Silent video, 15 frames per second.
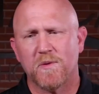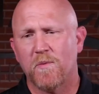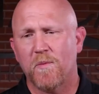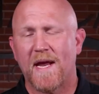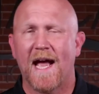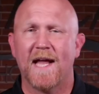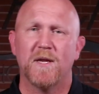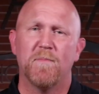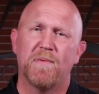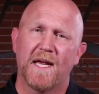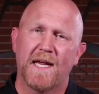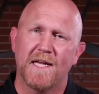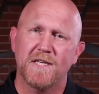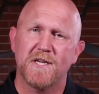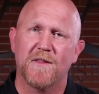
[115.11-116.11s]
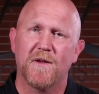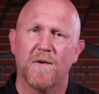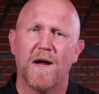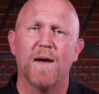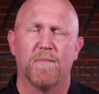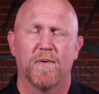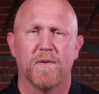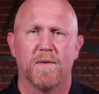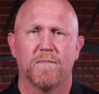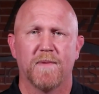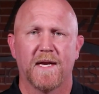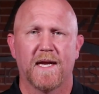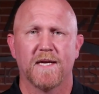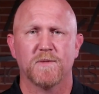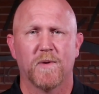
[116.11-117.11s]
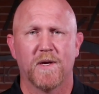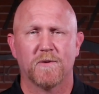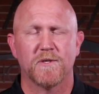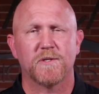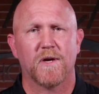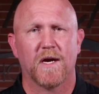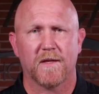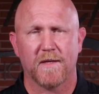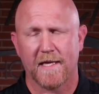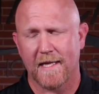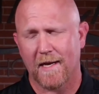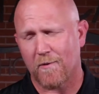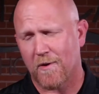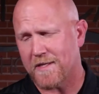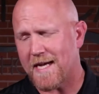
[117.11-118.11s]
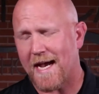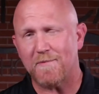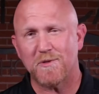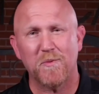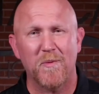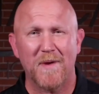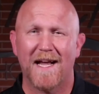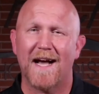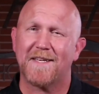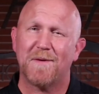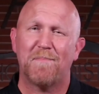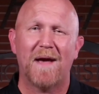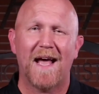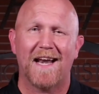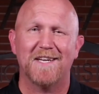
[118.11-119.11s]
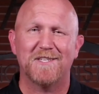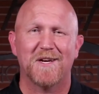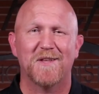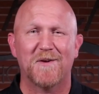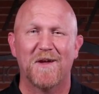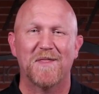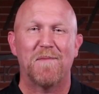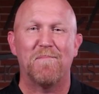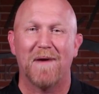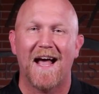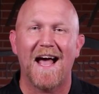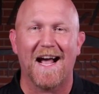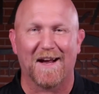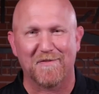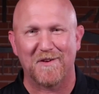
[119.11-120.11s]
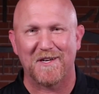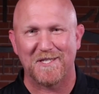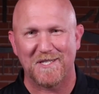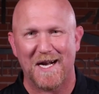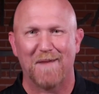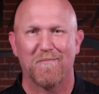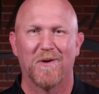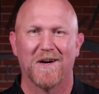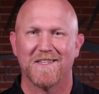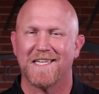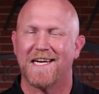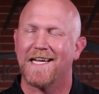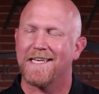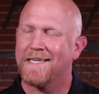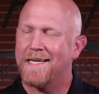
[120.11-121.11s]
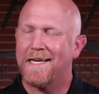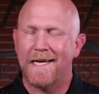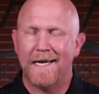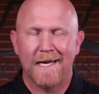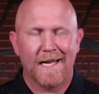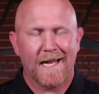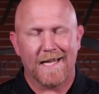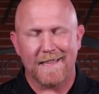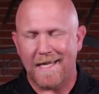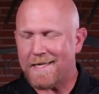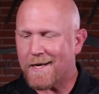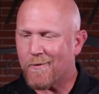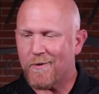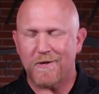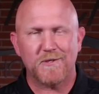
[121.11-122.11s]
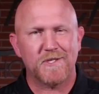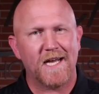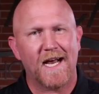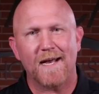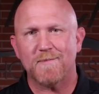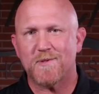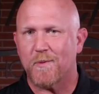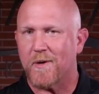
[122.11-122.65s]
when we had to pick each other up because we were struggling. There were times when we got to pat each other on the back for a job well done. And then there were those times